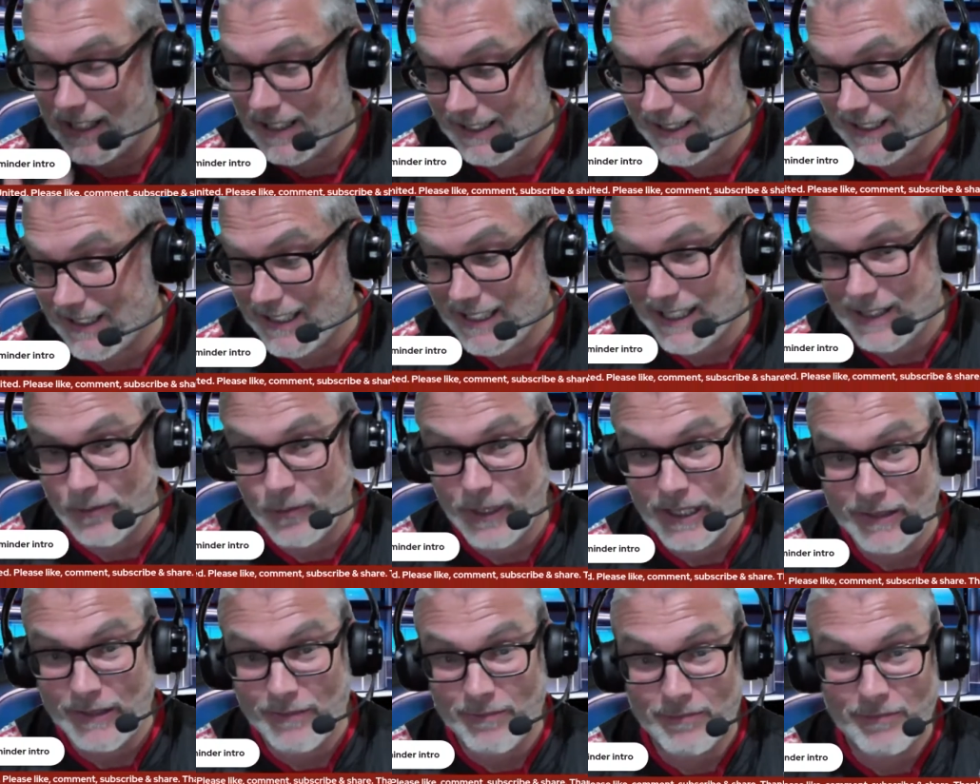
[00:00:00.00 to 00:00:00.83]
I say,
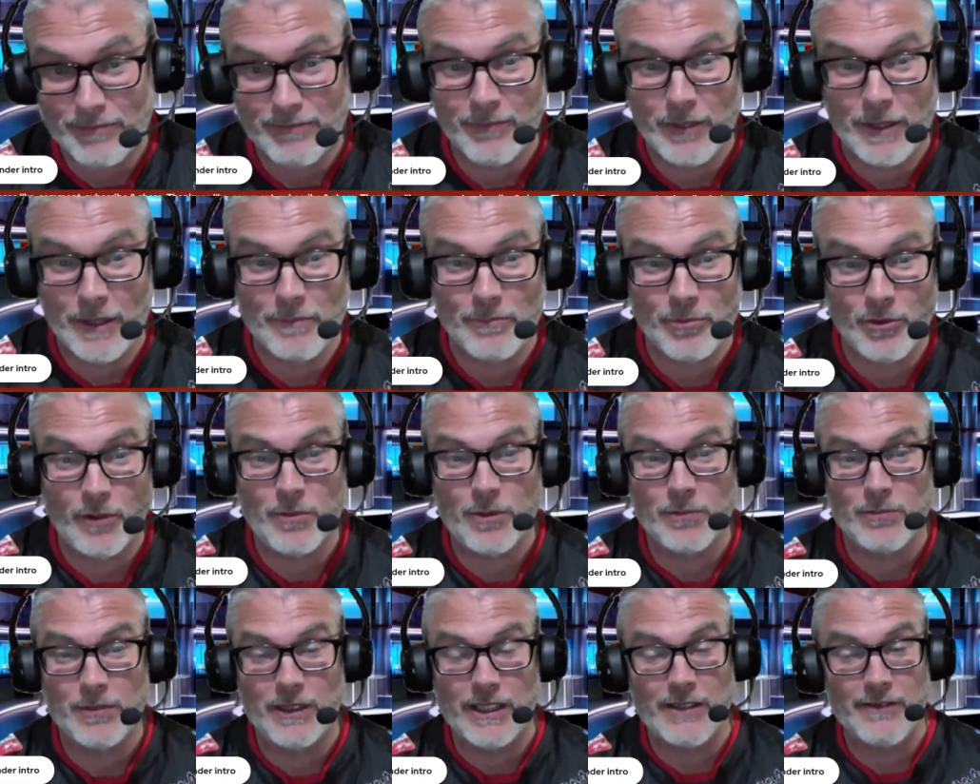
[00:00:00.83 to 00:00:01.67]
we we
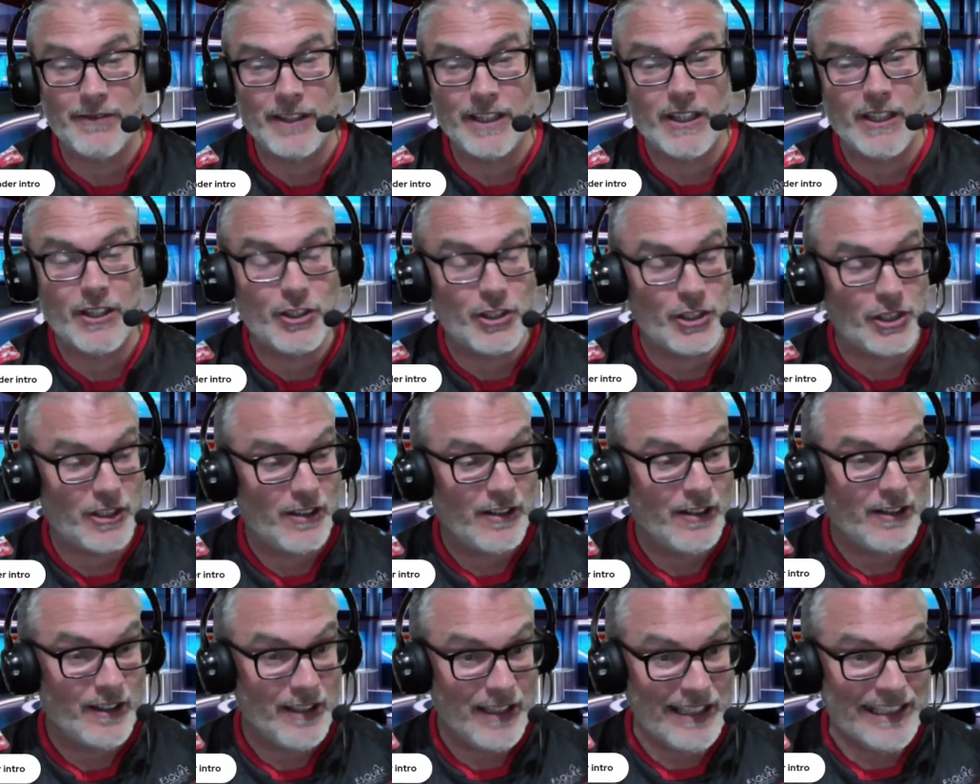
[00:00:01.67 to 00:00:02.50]
probably finish
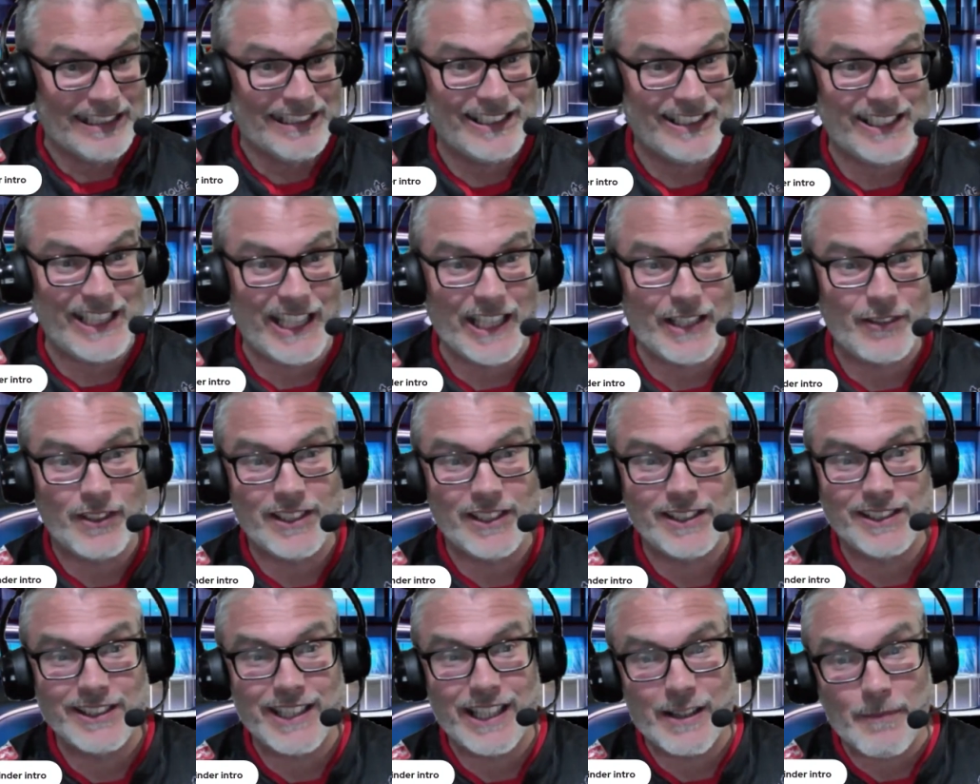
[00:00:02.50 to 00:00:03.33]
sixth
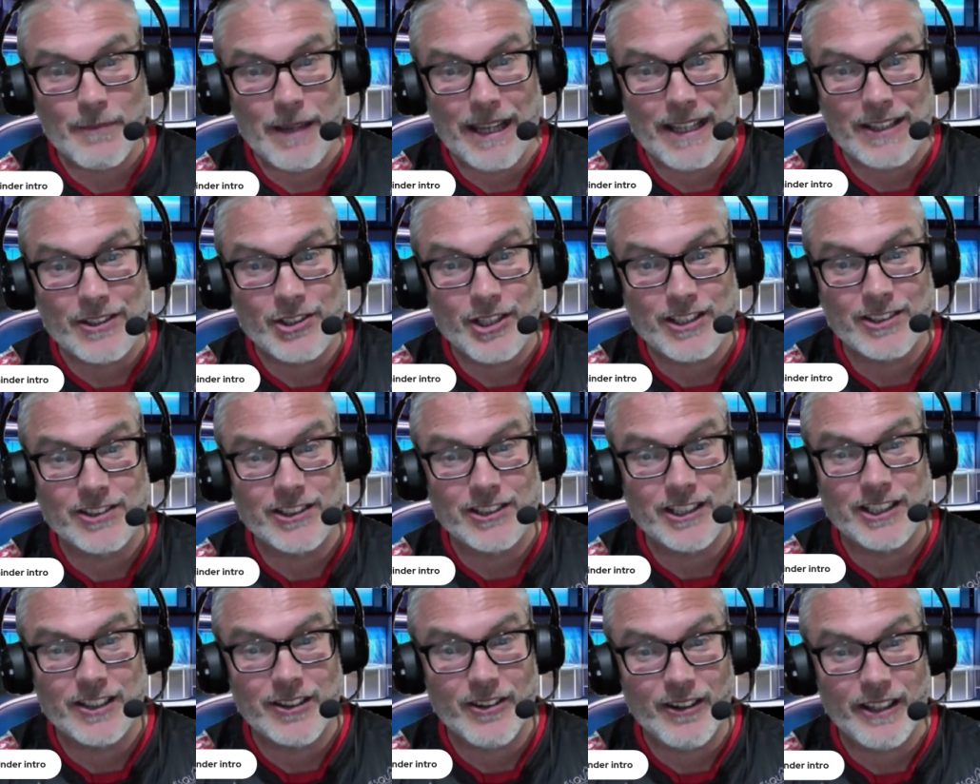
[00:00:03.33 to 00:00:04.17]
instead of Manchester
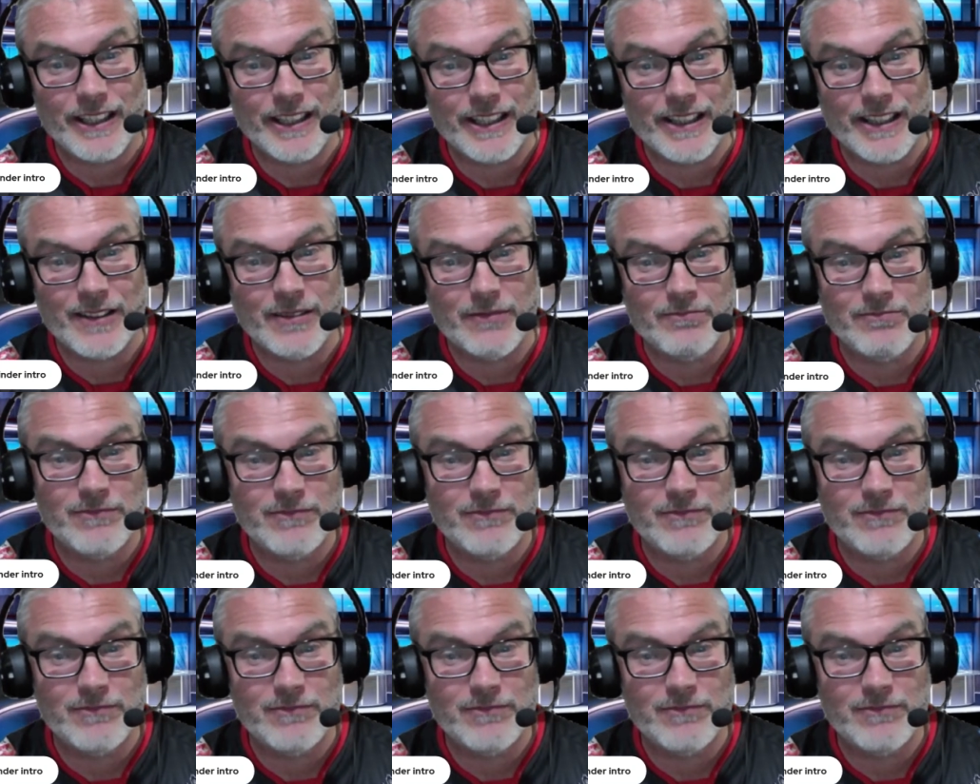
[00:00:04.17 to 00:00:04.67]
United.